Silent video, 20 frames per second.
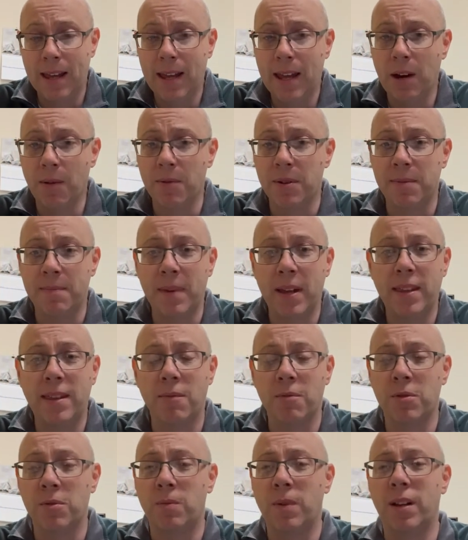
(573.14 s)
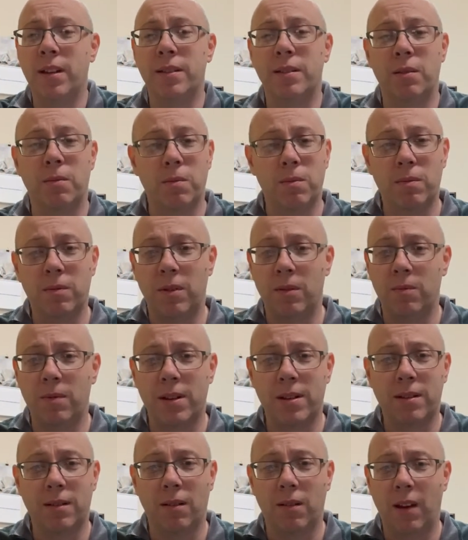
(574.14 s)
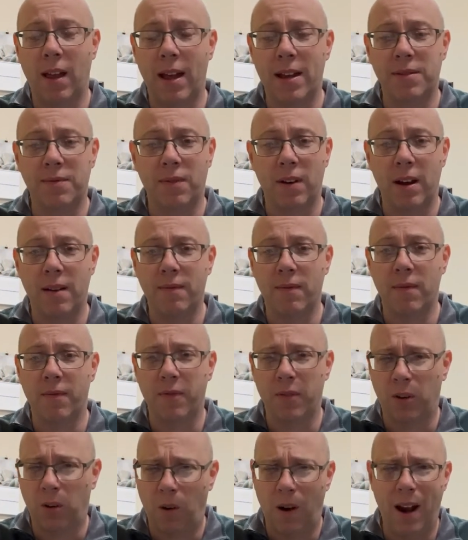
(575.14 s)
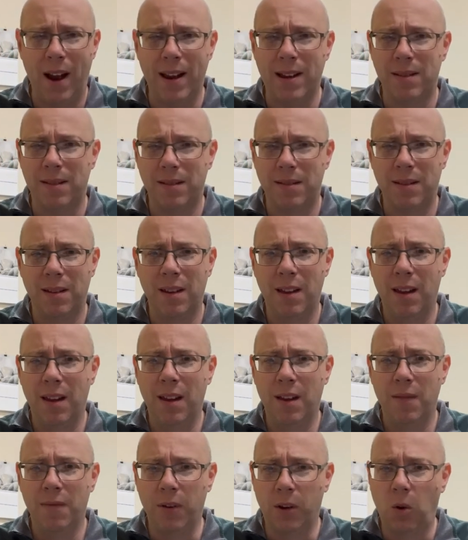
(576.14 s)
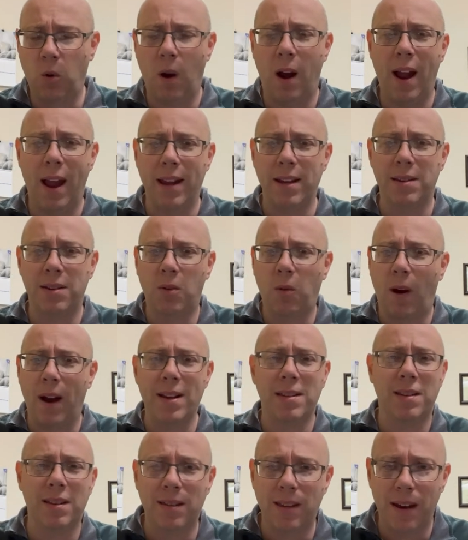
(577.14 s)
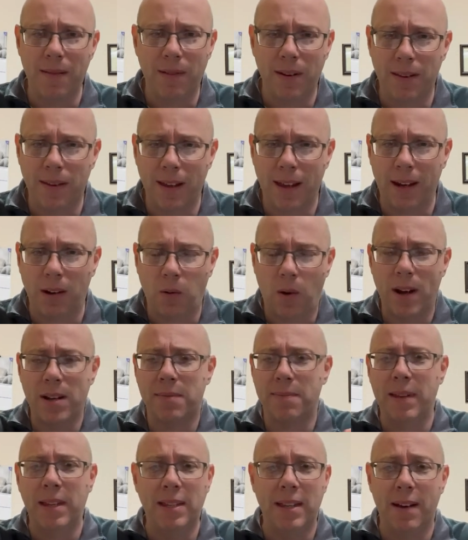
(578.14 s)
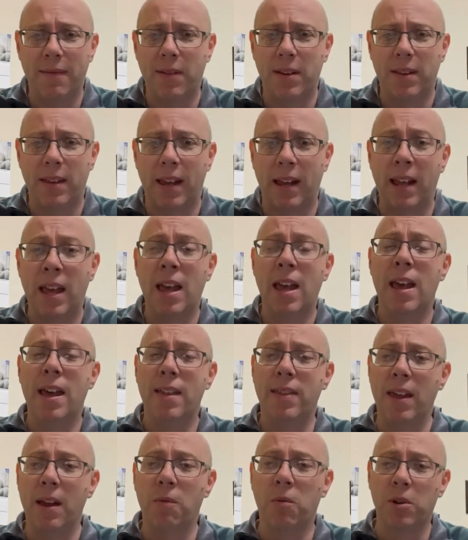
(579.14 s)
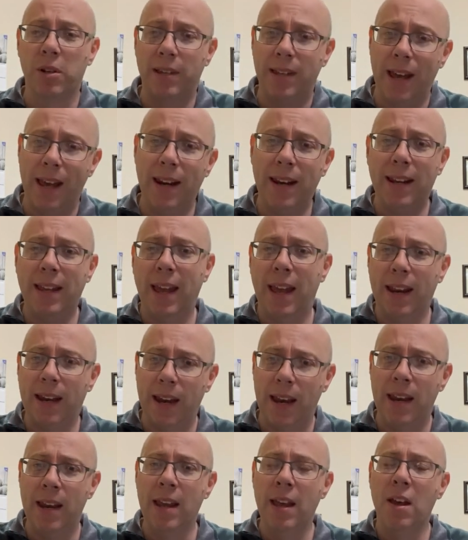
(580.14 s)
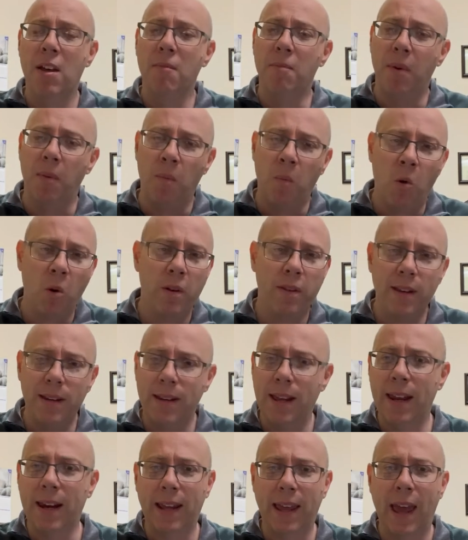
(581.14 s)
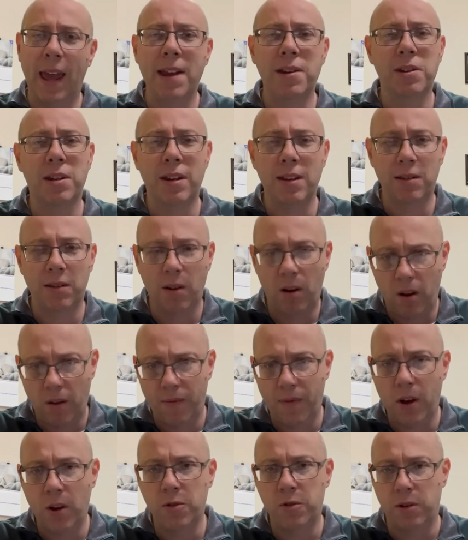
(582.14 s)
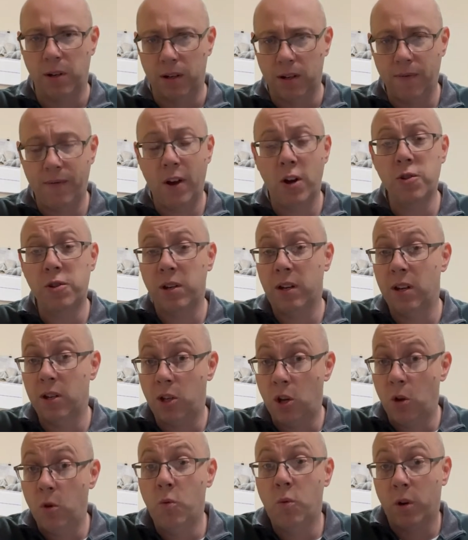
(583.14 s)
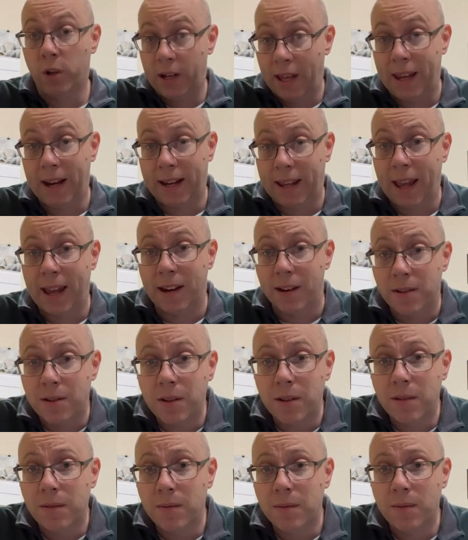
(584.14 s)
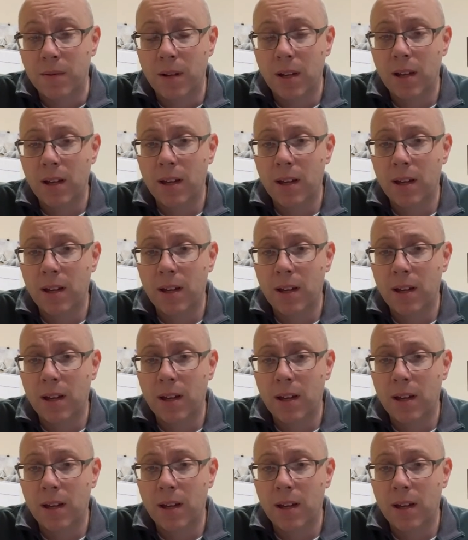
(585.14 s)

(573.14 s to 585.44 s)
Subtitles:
Here was a man that was willing to risk their lives forever for Christ. For Christ. Christ is everything. Christ means everything. They were dedicated, but more than dedication is their devotion. Devotion is who we're dedicated to.